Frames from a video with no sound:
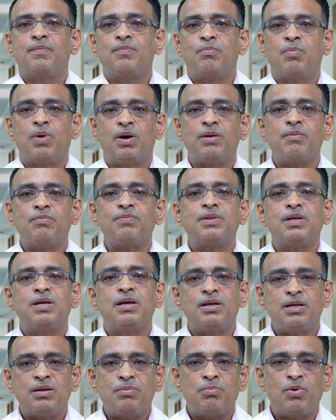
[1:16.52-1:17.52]
One of
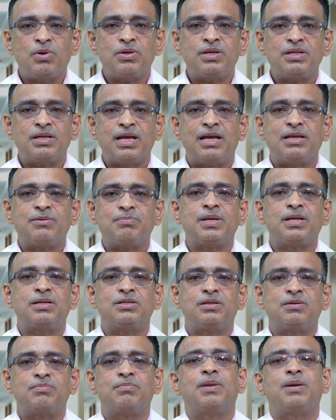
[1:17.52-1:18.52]
the important aspects
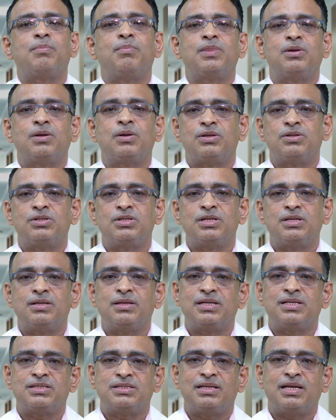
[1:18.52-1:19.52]
of hematology
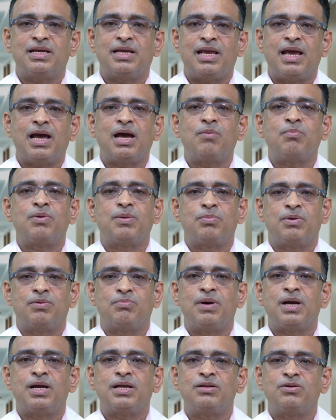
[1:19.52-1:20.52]
is the care we
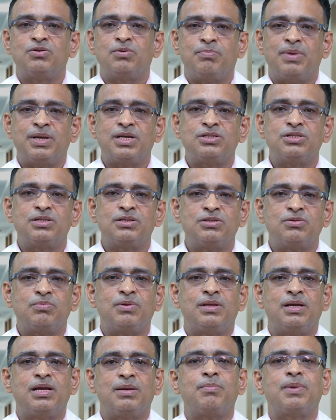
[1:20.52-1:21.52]
provide to patients
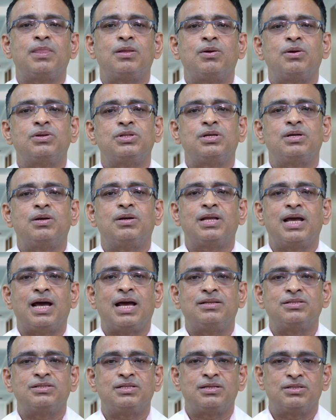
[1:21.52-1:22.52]
with hematological
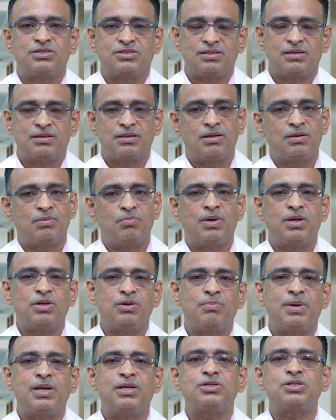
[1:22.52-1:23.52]
cancers. When you
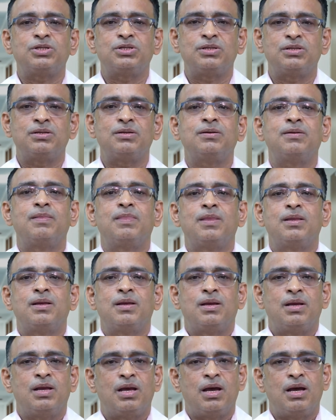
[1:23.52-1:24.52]
mention
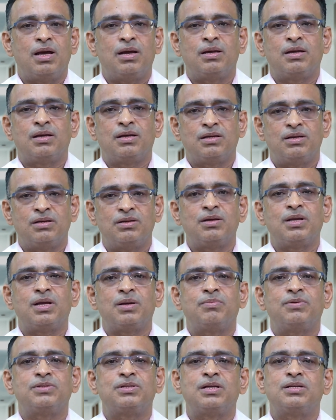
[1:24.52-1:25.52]
uh,
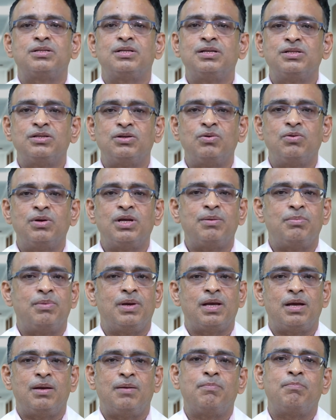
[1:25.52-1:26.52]
terms such as
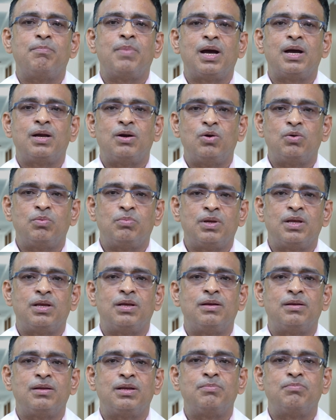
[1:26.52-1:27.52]
leukemia, myeloma,
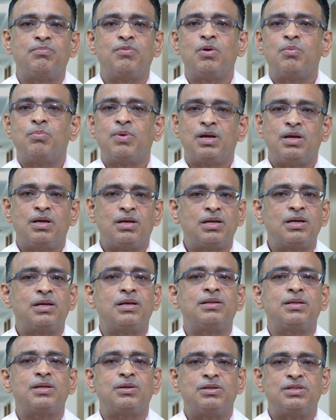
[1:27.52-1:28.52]
lymphoma,
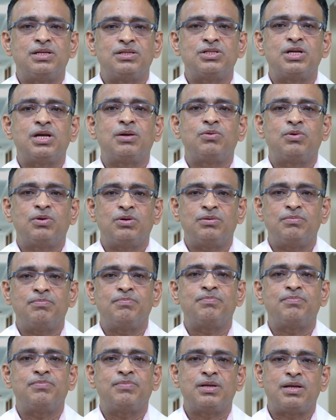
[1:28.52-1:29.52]
there is a general
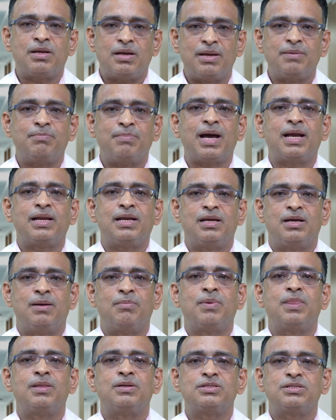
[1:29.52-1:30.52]
fear and panic
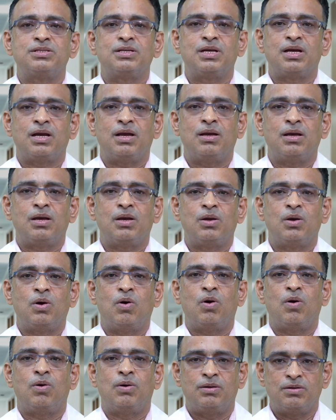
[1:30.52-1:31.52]
amongst uh,
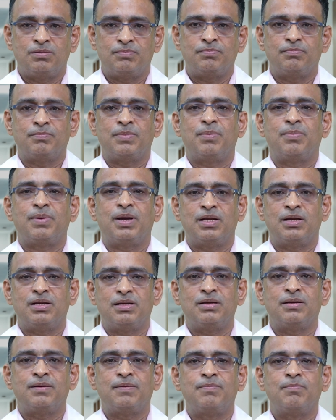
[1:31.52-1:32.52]
all public.
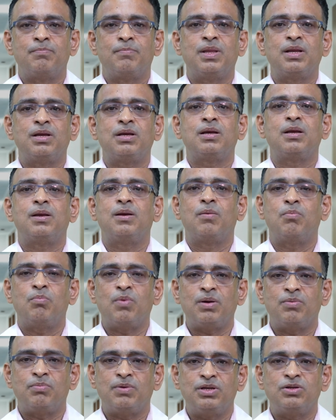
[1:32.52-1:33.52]
But
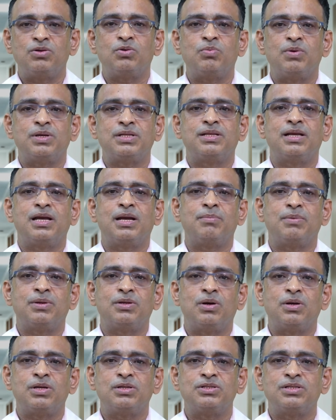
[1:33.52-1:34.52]
what we do as a
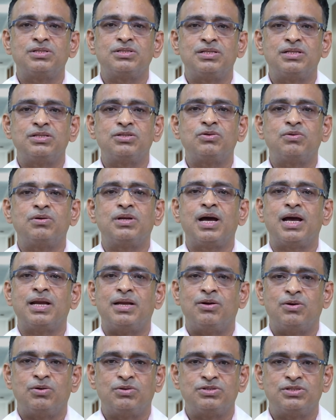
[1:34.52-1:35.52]
hematologist is to
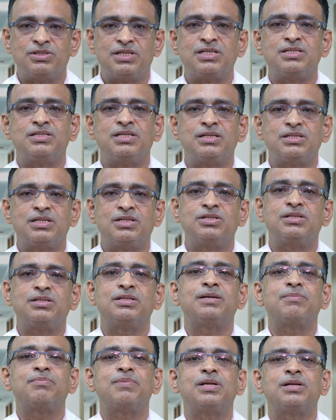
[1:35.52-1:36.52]
diagnose these conditions
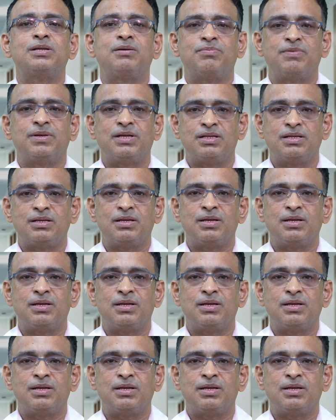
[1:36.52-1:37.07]
effectively